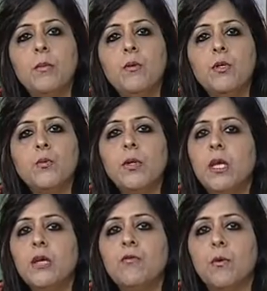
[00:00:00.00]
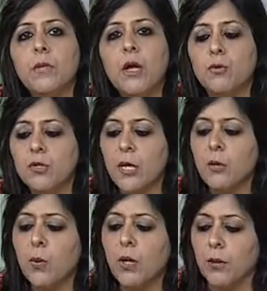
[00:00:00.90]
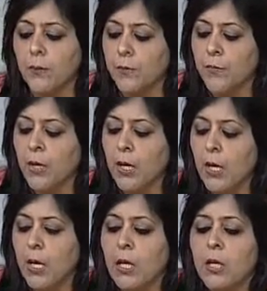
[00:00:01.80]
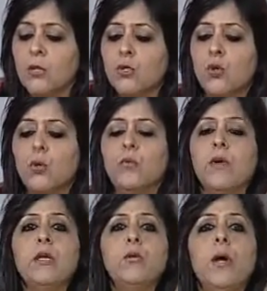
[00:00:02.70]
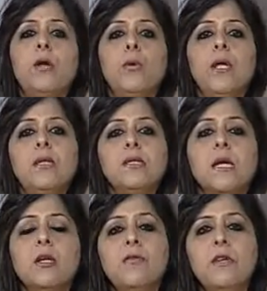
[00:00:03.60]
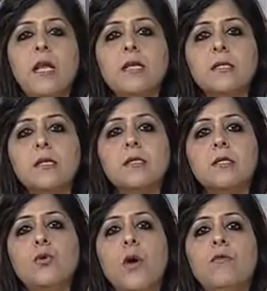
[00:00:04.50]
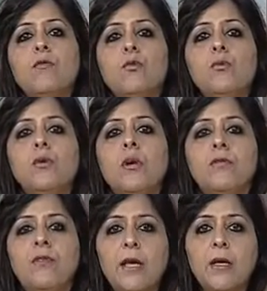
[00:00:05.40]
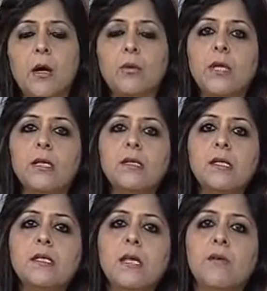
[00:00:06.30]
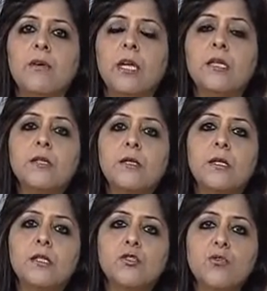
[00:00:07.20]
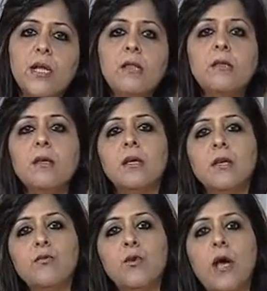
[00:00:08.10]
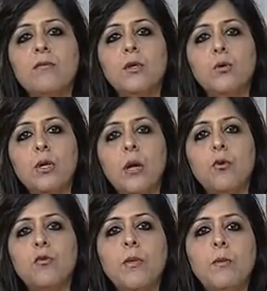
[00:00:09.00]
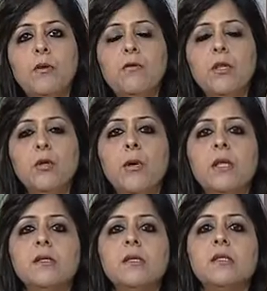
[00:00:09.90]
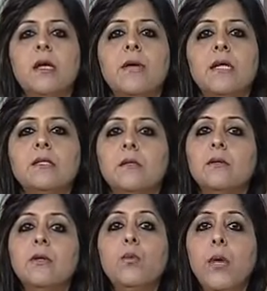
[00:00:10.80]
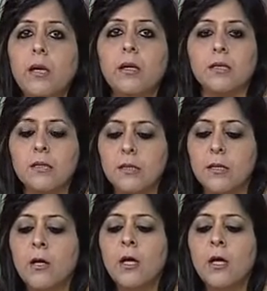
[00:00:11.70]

people which we need from the outside world. So when you are doing this kind of analysis, you have to uh, find out that this is our internal strength if you have the good number of people with you and this is our external weakness.